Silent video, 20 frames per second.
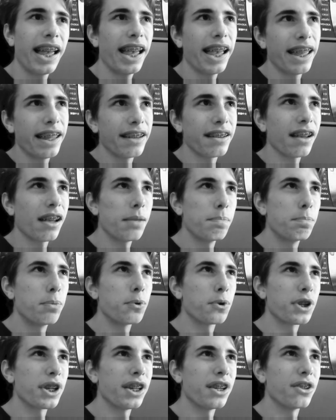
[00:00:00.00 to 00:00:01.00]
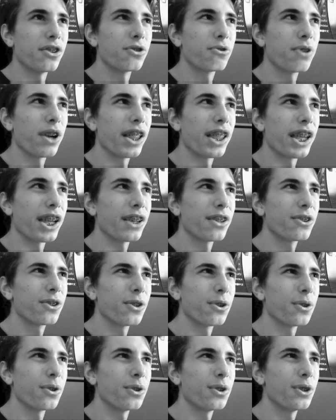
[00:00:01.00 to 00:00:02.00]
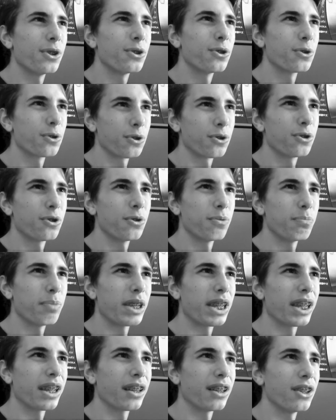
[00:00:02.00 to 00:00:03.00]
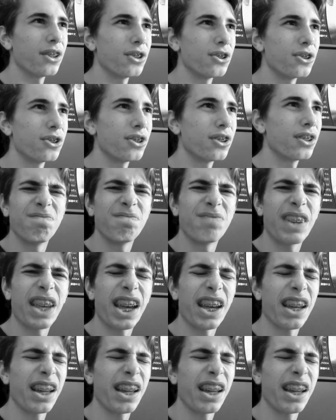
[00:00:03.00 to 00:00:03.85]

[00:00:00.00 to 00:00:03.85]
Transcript: And I bought it in Australia, so it should also be English. Yeah.